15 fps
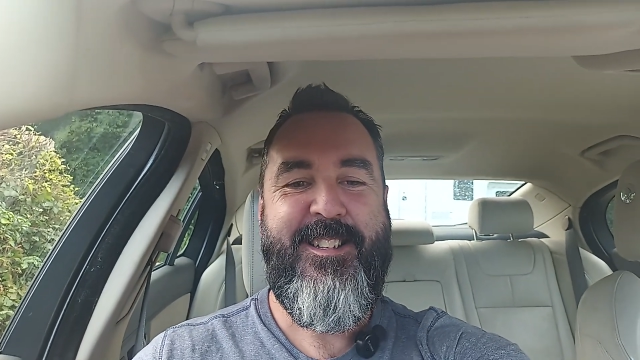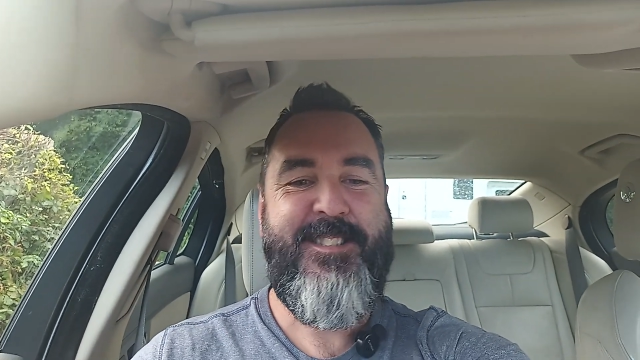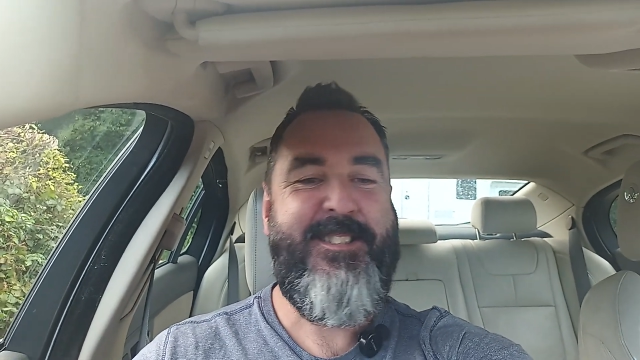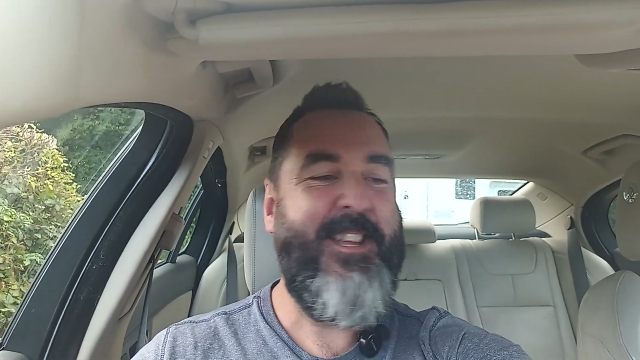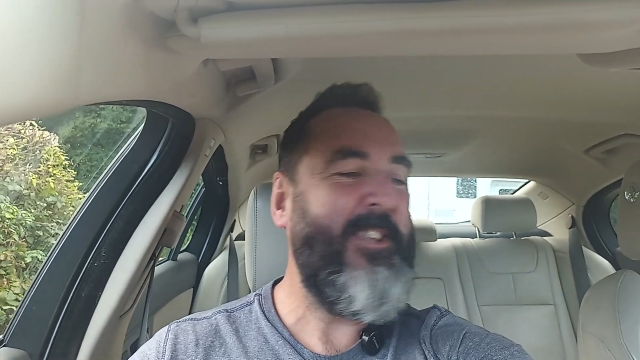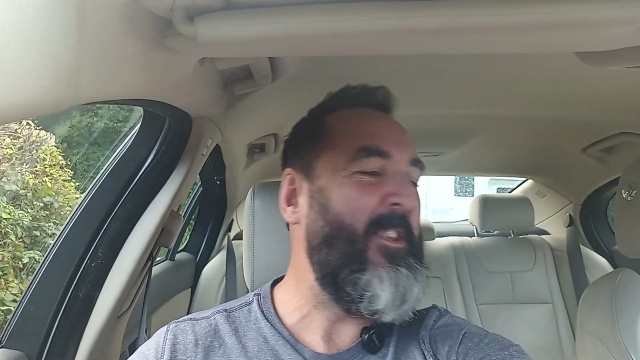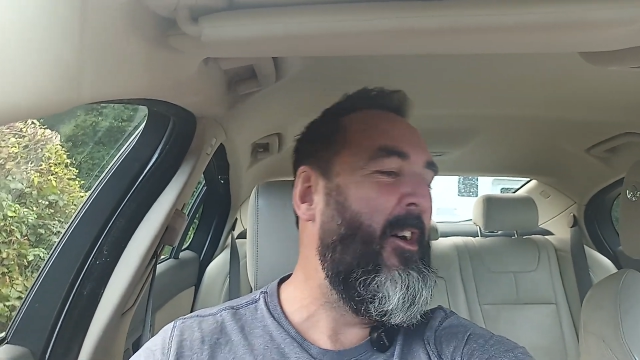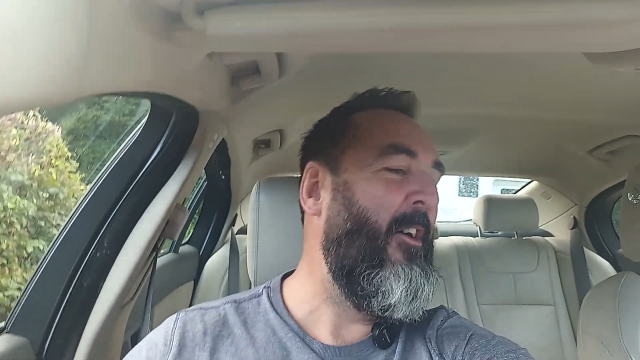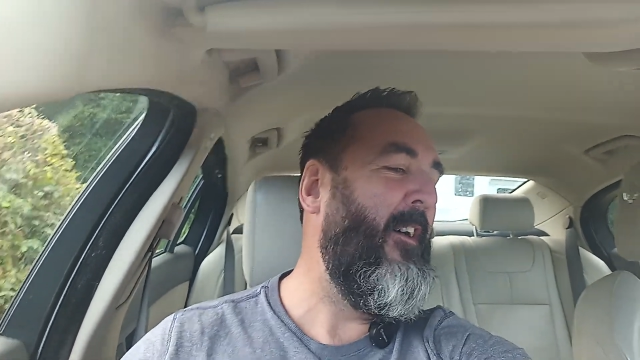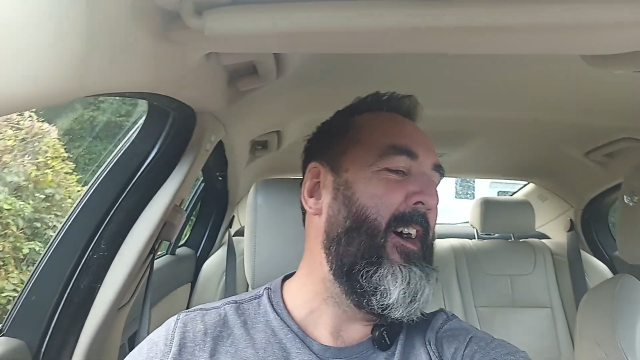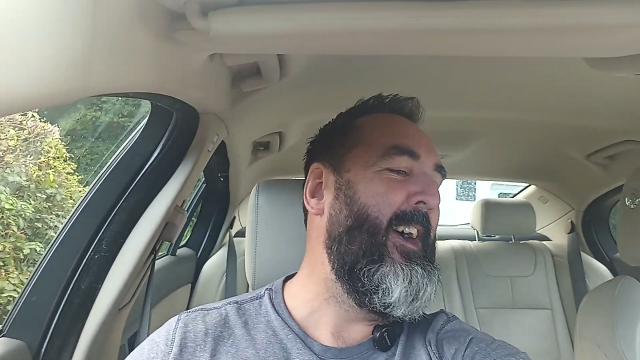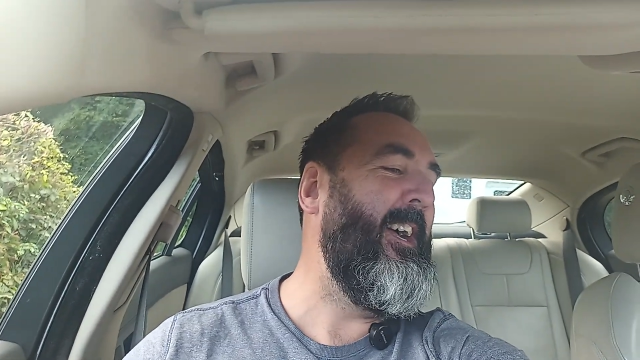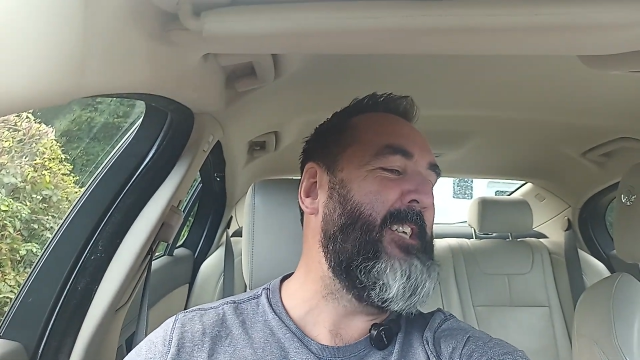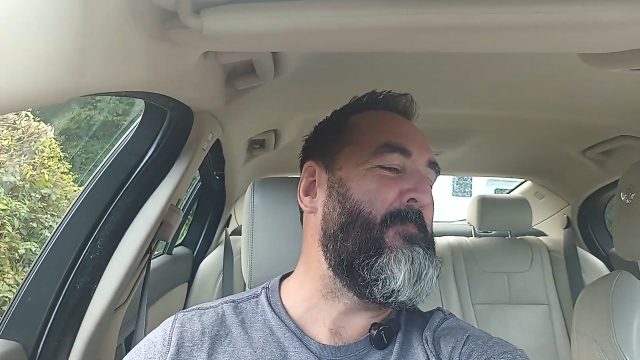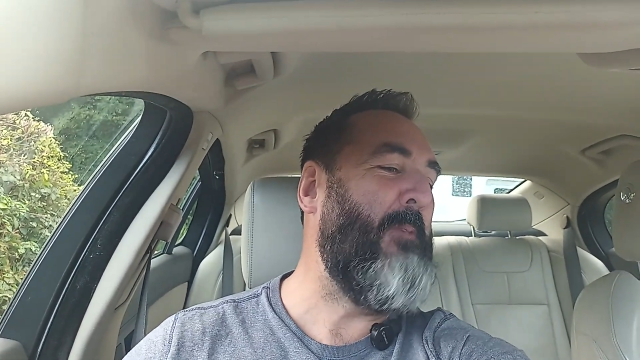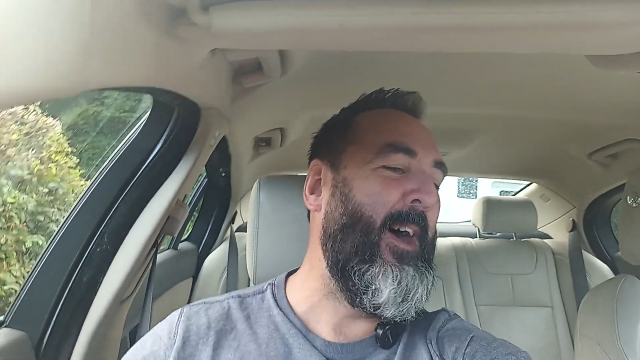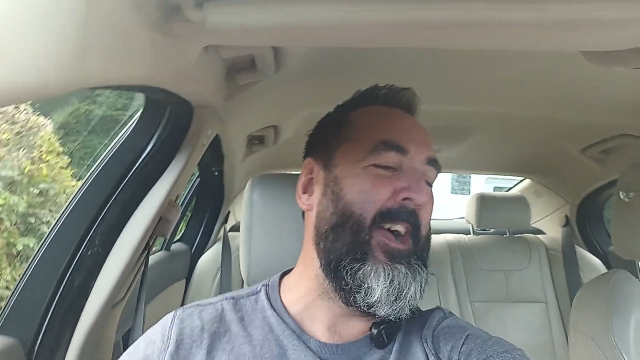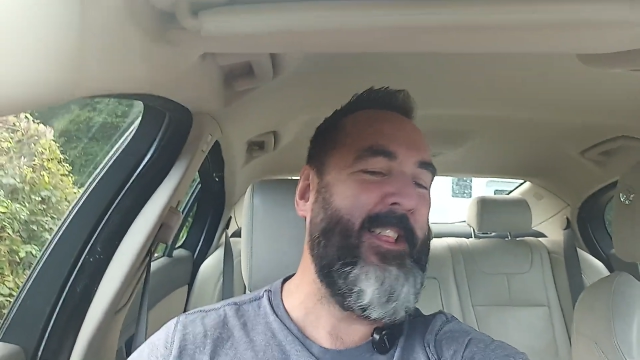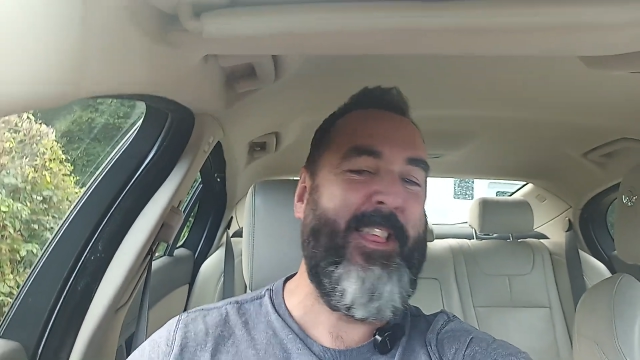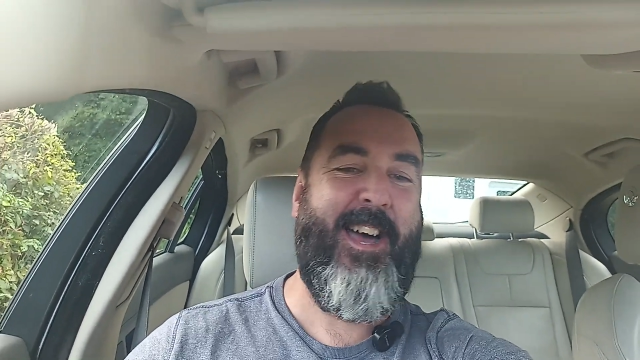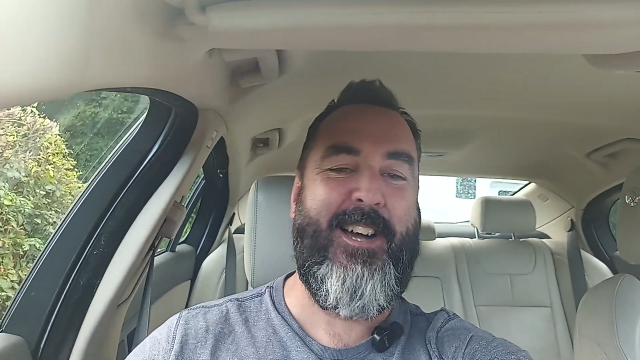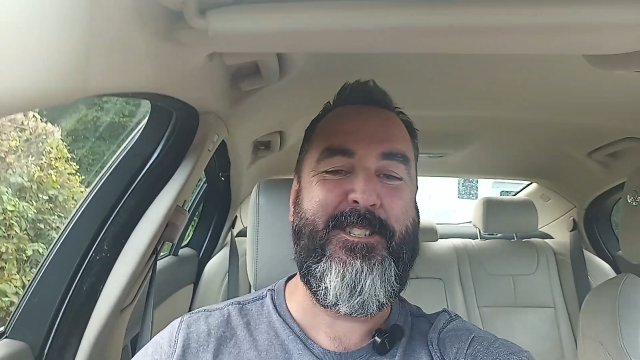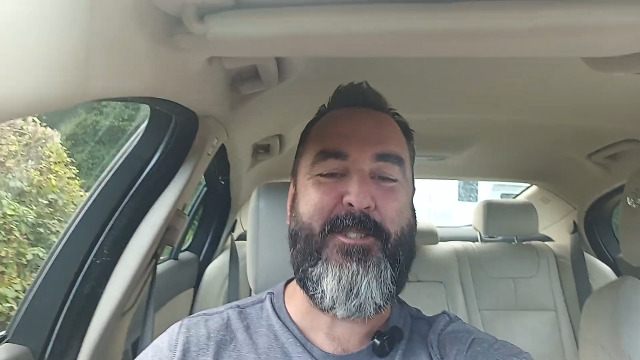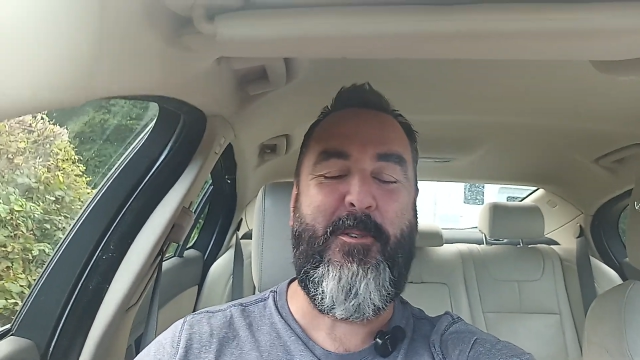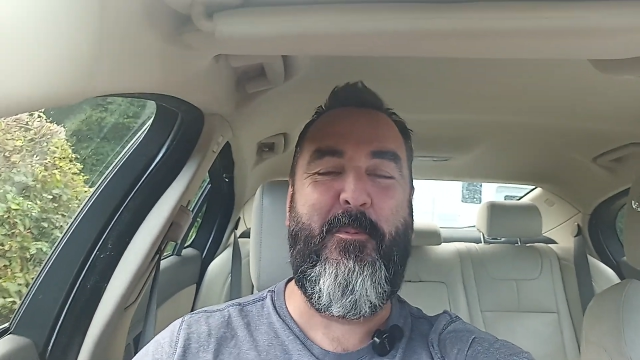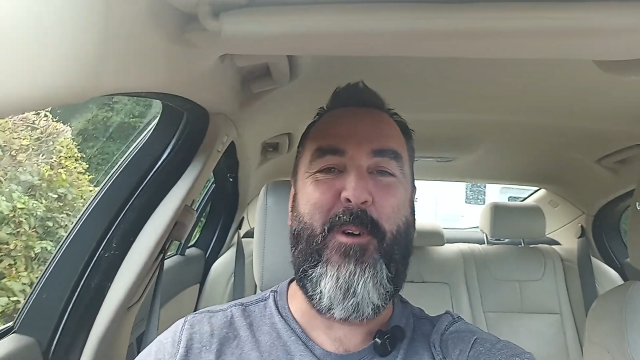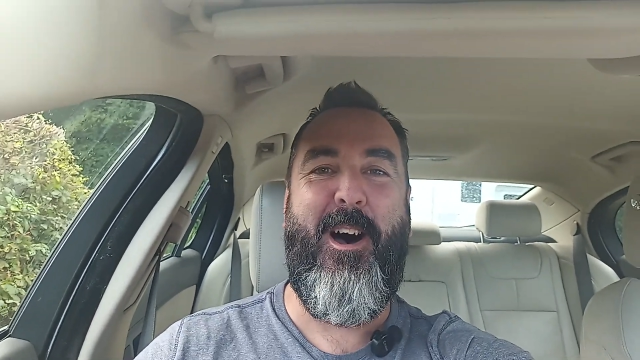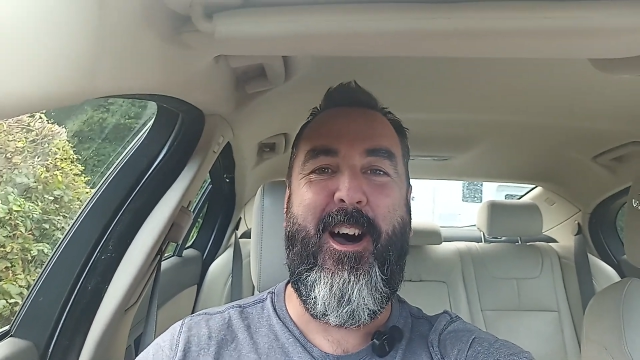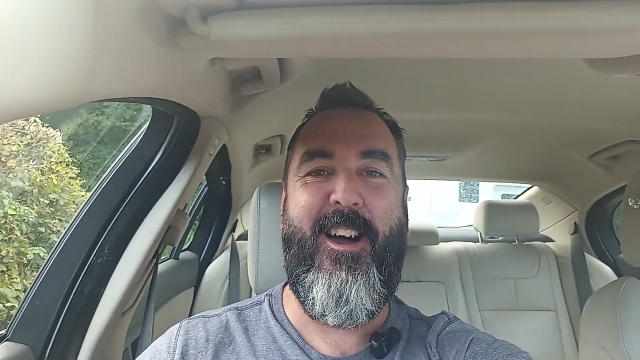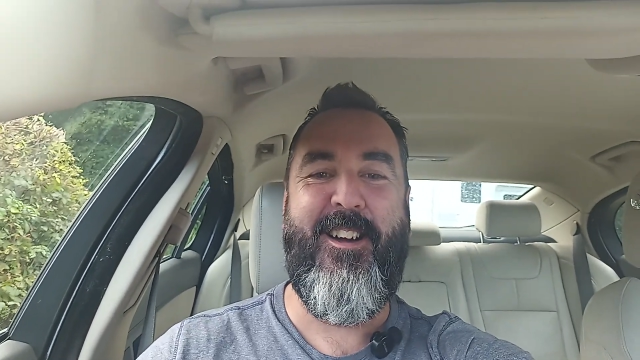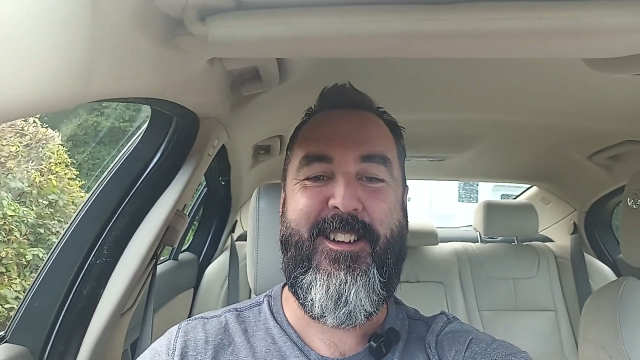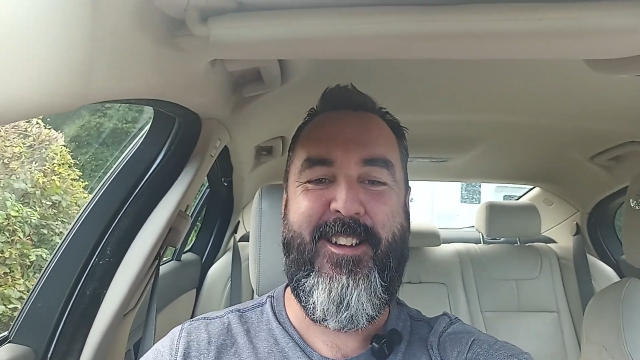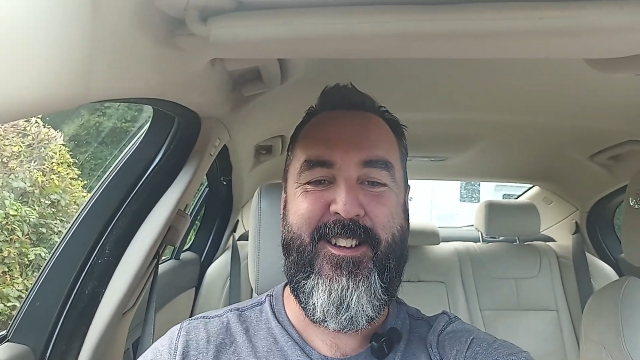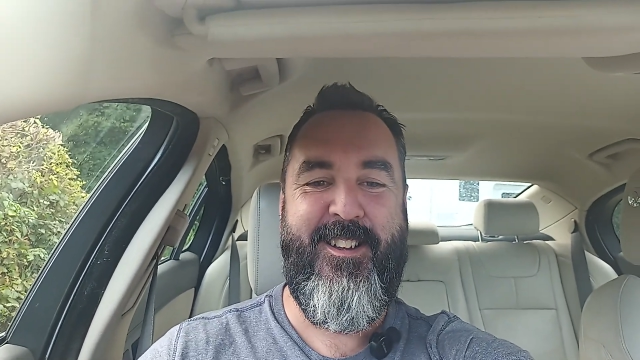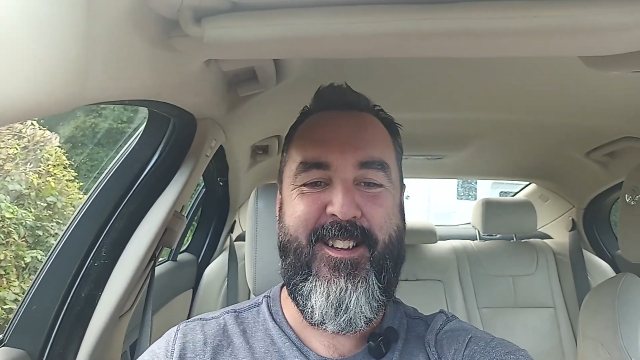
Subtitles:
did not expect that to work.